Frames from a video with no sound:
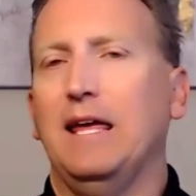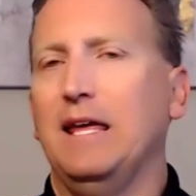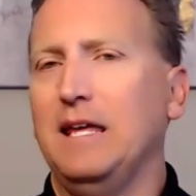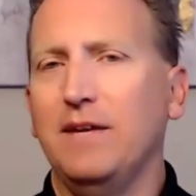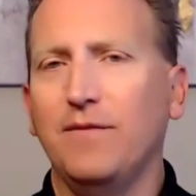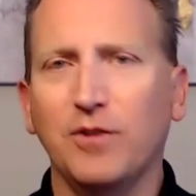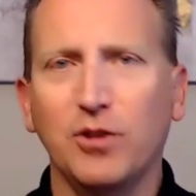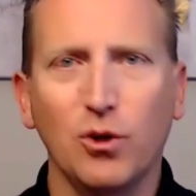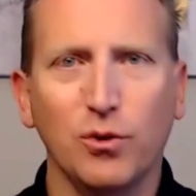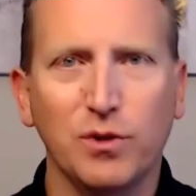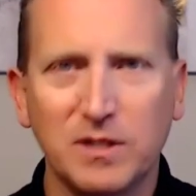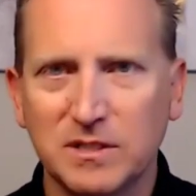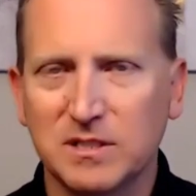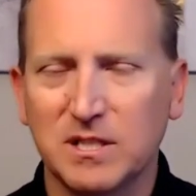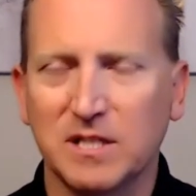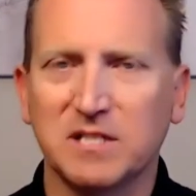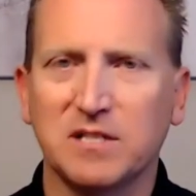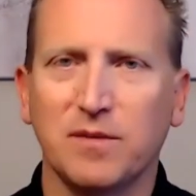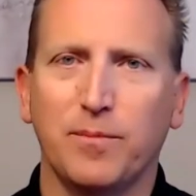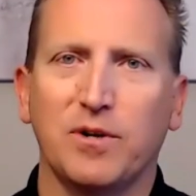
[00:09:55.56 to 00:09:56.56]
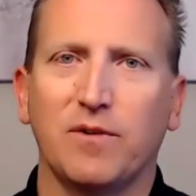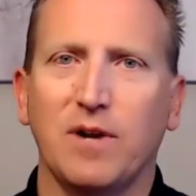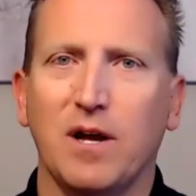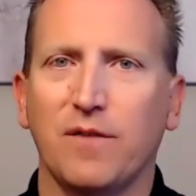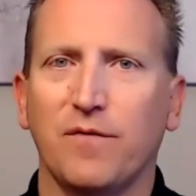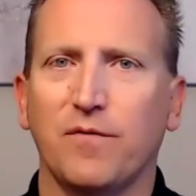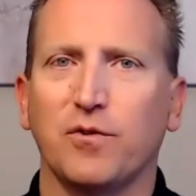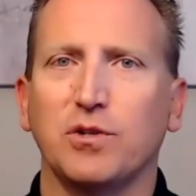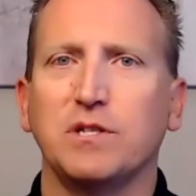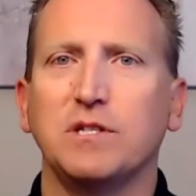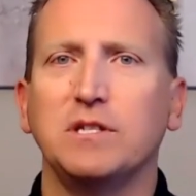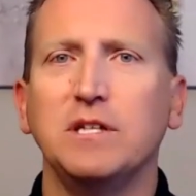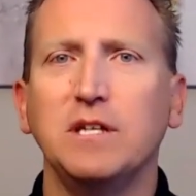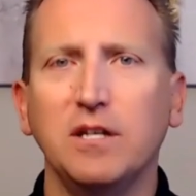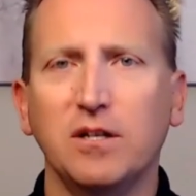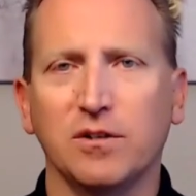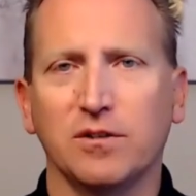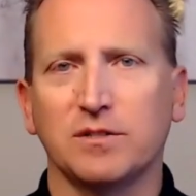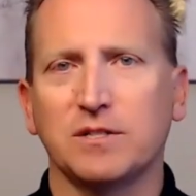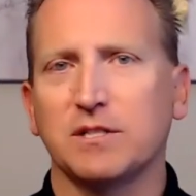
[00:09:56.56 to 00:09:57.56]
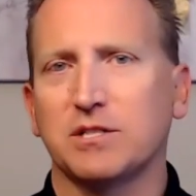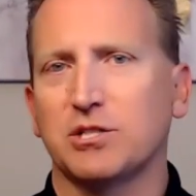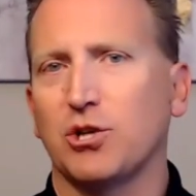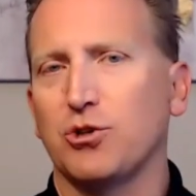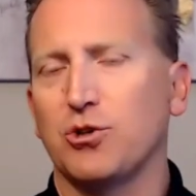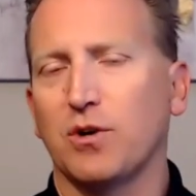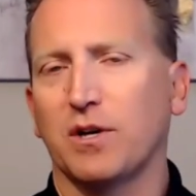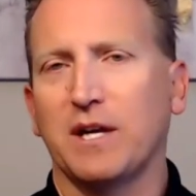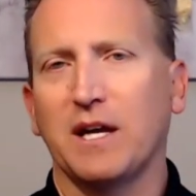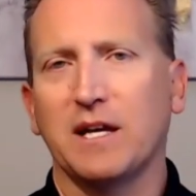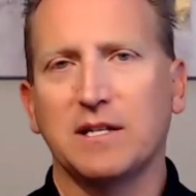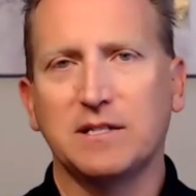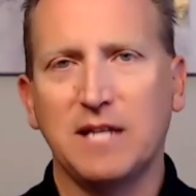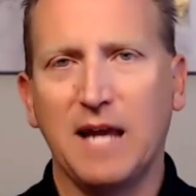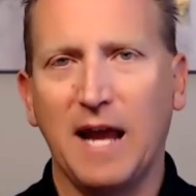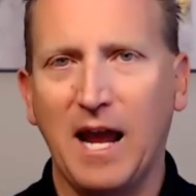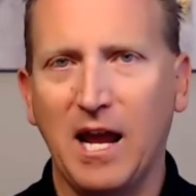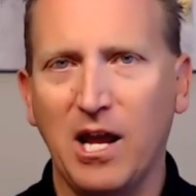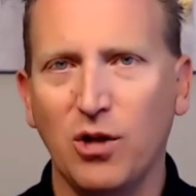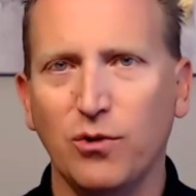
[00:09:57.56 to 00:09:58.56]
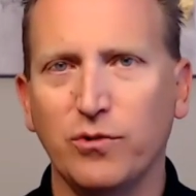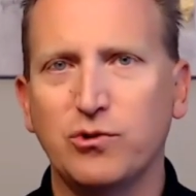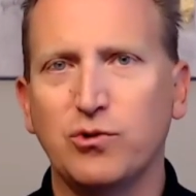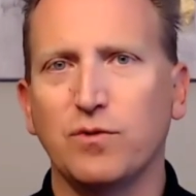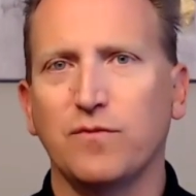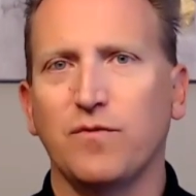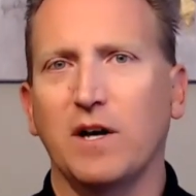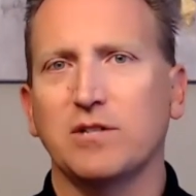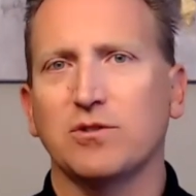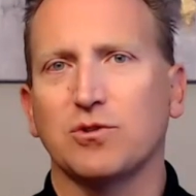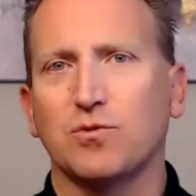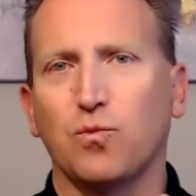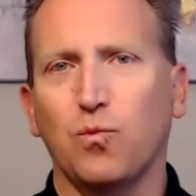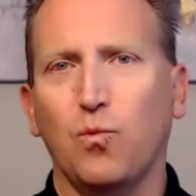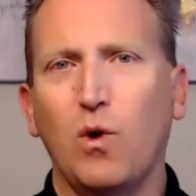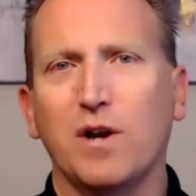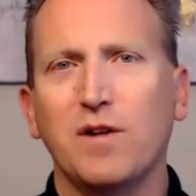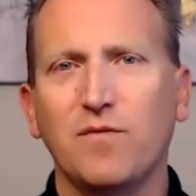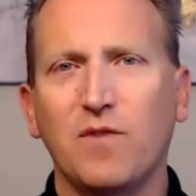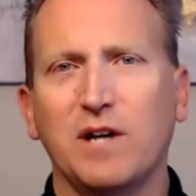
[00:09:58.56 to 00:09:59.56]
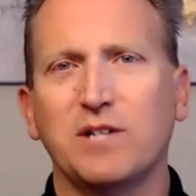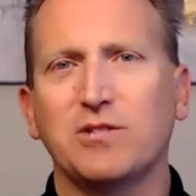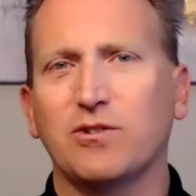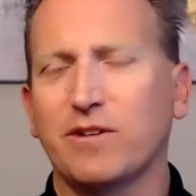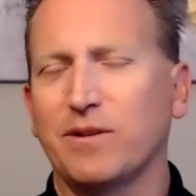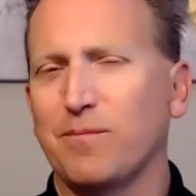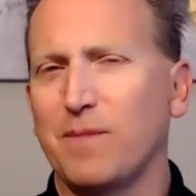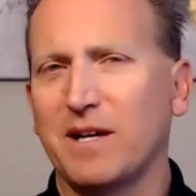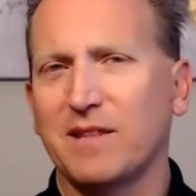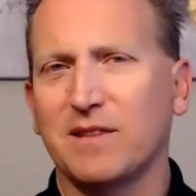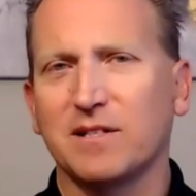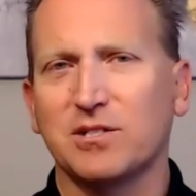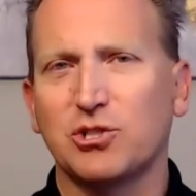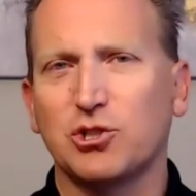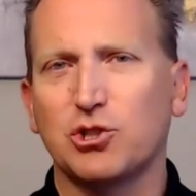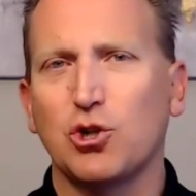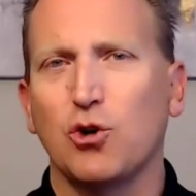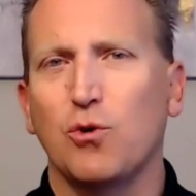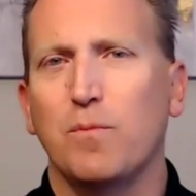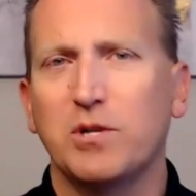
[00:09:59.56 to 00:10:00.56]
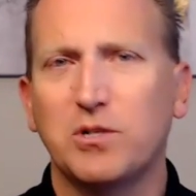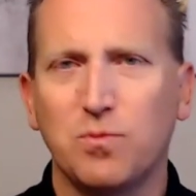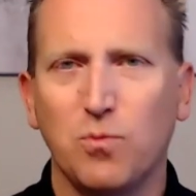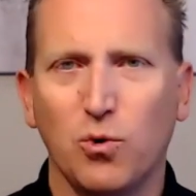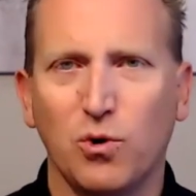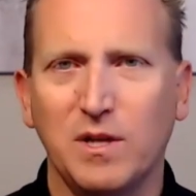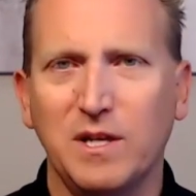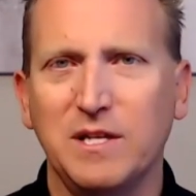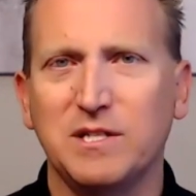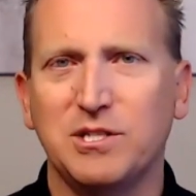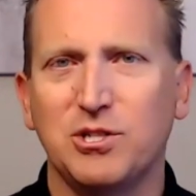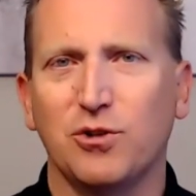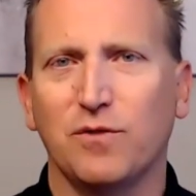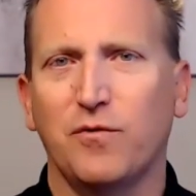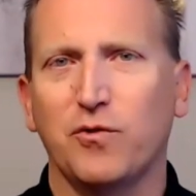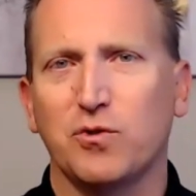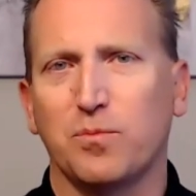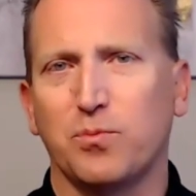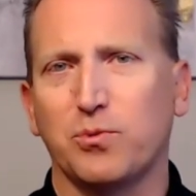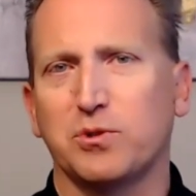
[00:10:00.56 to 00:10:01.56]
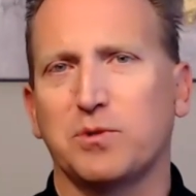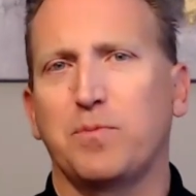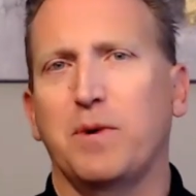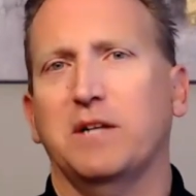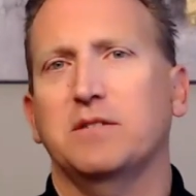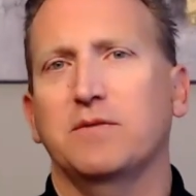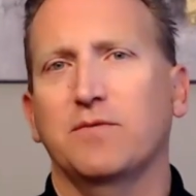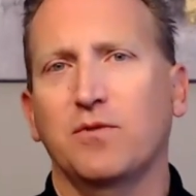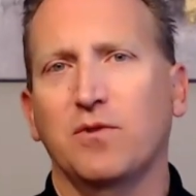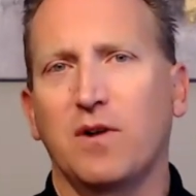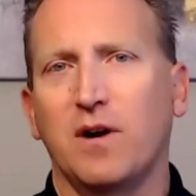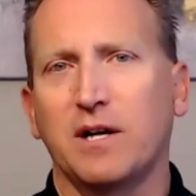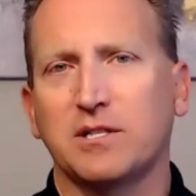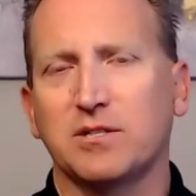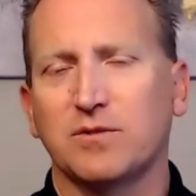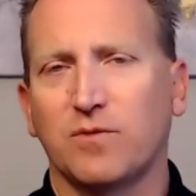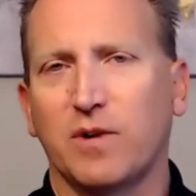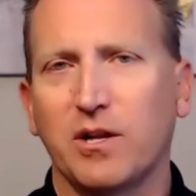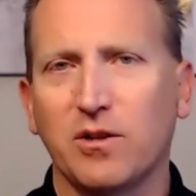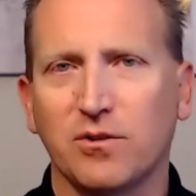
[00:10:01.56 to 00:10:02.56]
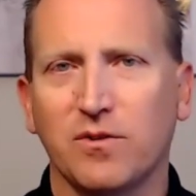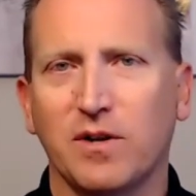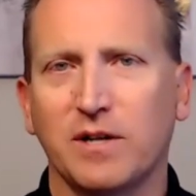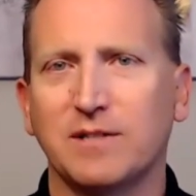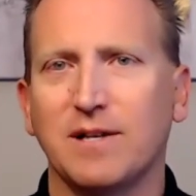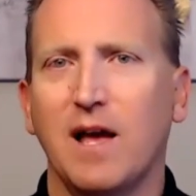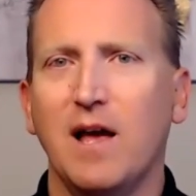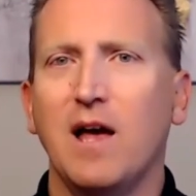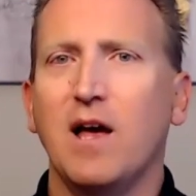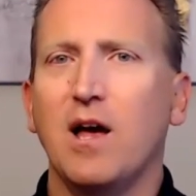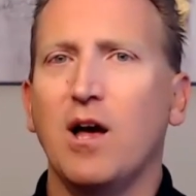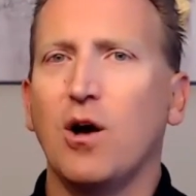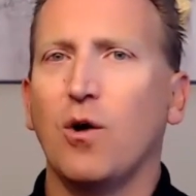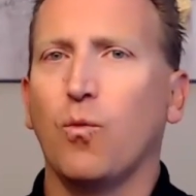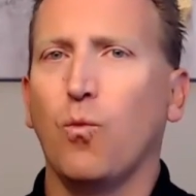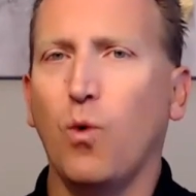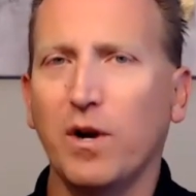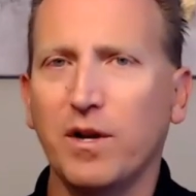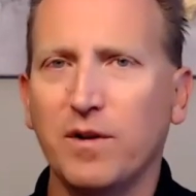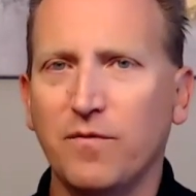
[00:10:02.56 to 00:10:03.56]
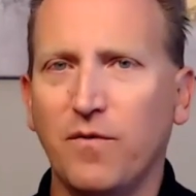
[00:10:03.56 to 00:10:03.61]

even though these things have been around for years. And so you, again, tailor to advisors. One advisor can make things so much more easier for the prospective clients and regular clients. One